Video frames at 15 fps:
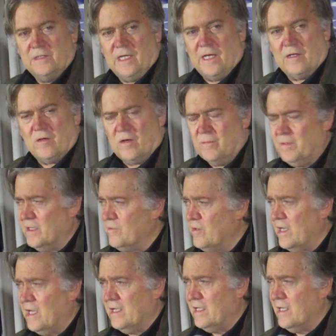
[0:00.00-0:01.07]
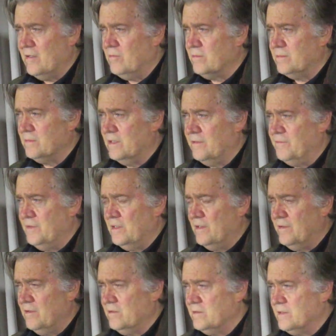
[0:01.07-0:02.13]
that are, and by the way, I don't,
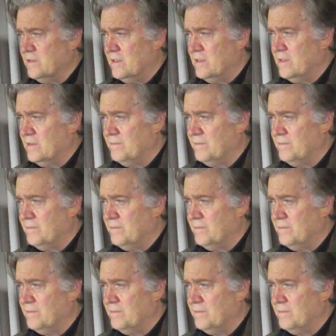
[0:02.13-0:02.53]
if there's,